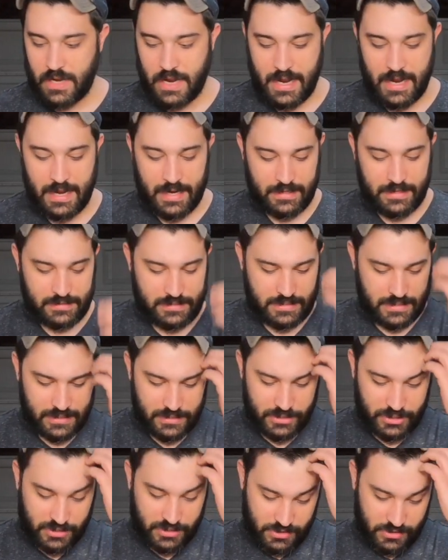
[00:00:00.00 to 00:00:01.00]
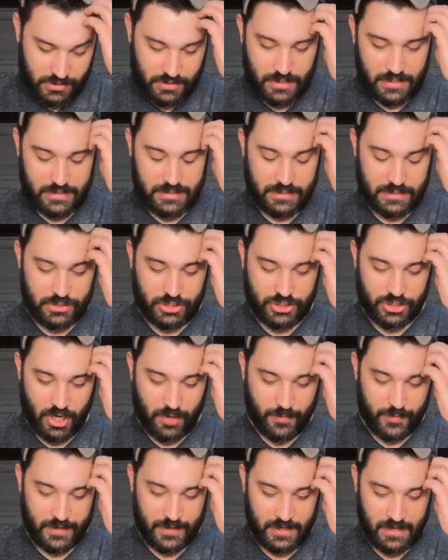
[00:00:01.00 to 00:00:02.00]
I did
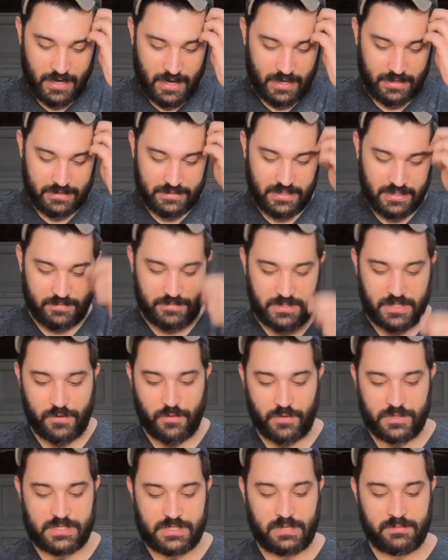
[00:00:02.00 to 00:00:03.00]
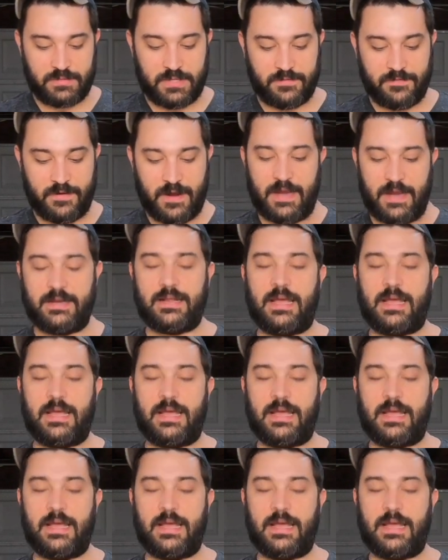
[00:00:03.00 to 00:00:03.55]
sharpen it on DMT Coarse, DMT Fine.